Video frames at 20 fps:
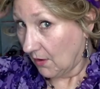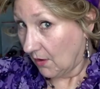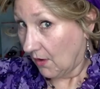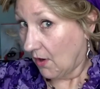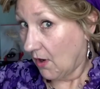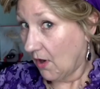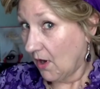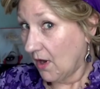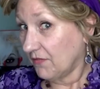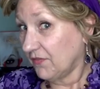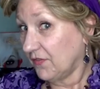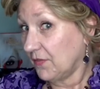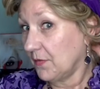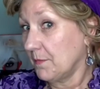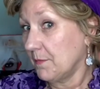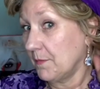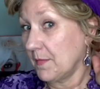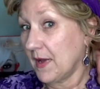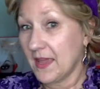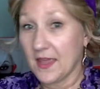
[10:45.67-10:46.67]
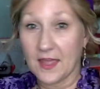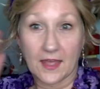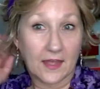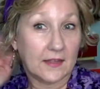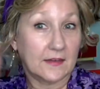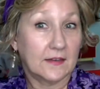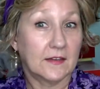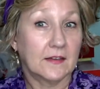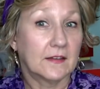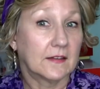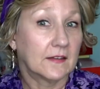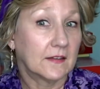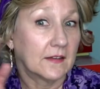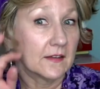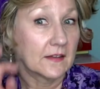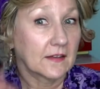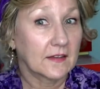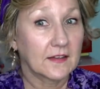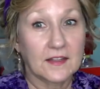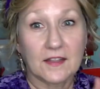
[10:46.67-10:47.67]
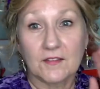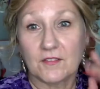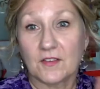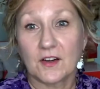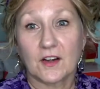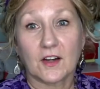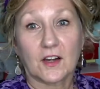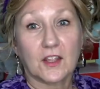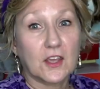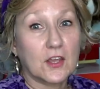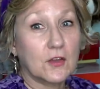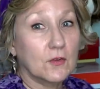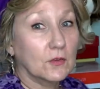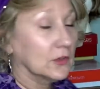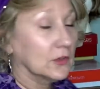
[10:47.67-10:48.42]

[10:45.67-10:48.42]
off my head, giving it a cute